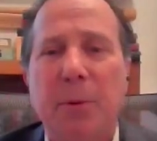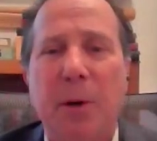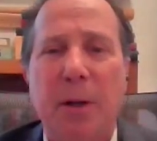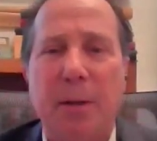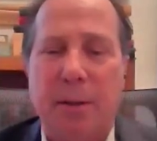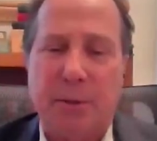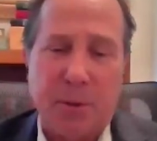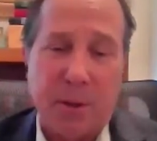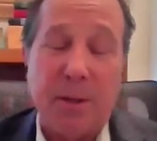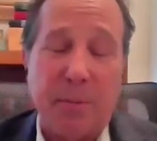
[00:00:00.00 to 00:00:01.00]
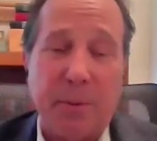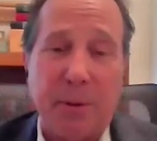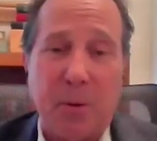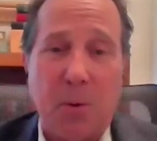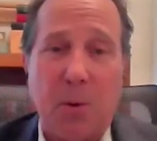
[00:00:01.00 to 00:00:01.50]
but it's going to end up
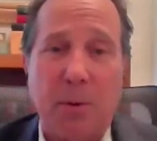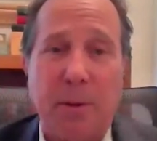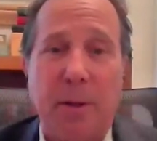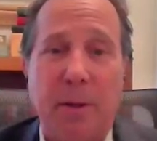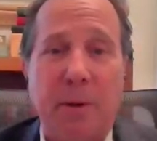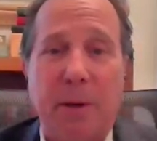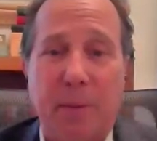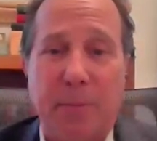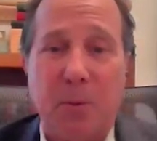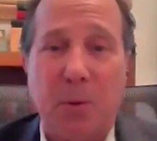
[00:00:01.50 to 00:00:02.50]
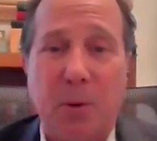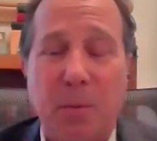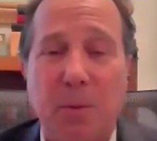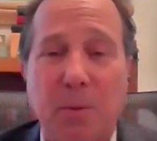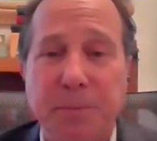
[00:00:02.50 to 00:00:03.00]
in court, and it may not be
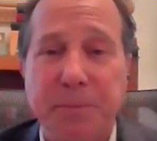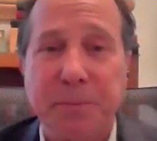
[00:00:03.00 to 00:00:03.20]
workable.